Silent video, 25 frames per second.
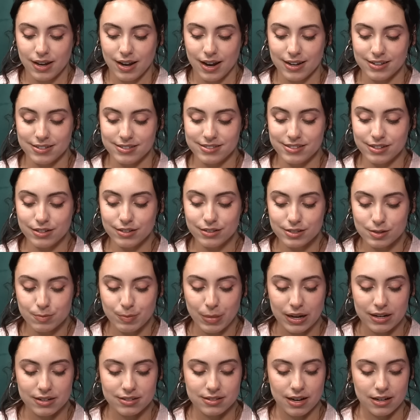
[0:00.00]
I still
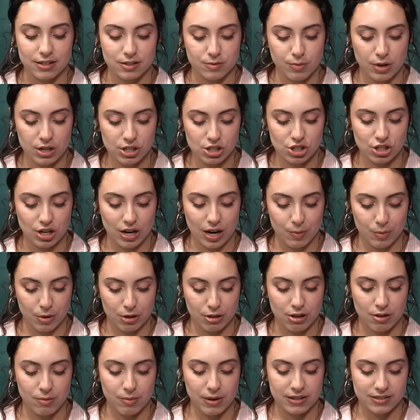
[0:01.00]
spent as much time
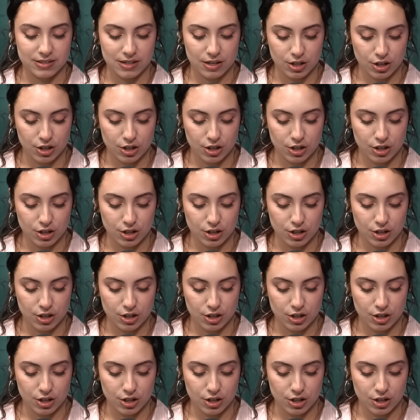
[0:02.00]
with him as